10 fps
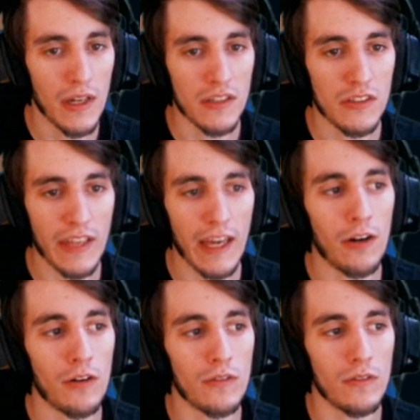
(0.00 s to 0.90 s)

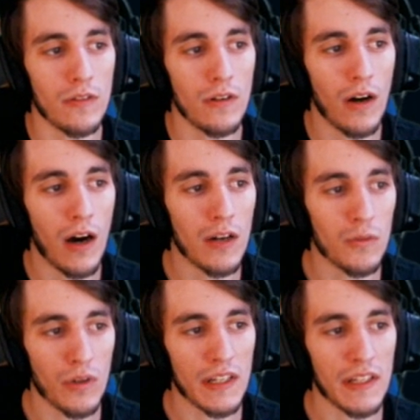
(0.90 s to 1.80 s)
scale
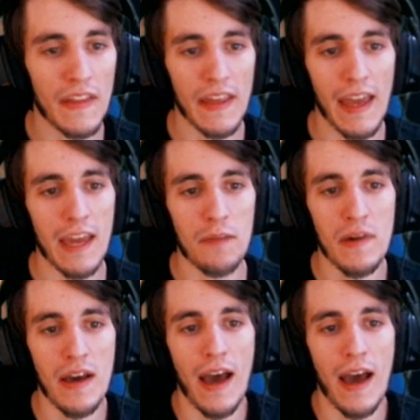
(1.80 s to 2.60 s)
onward into the game.